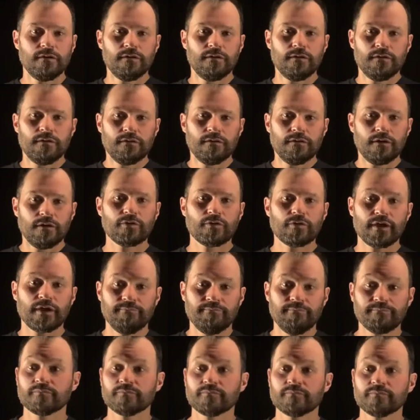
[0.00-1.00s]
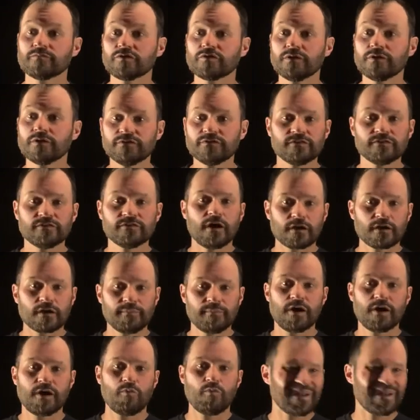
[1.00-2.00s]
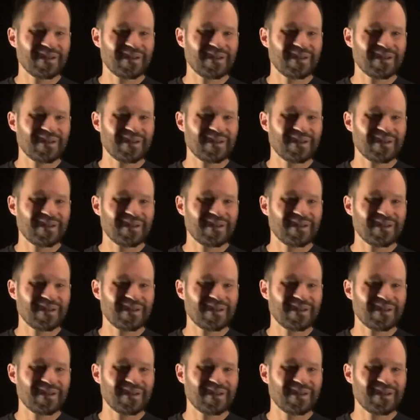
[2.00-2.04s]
Okay, so let's talk about what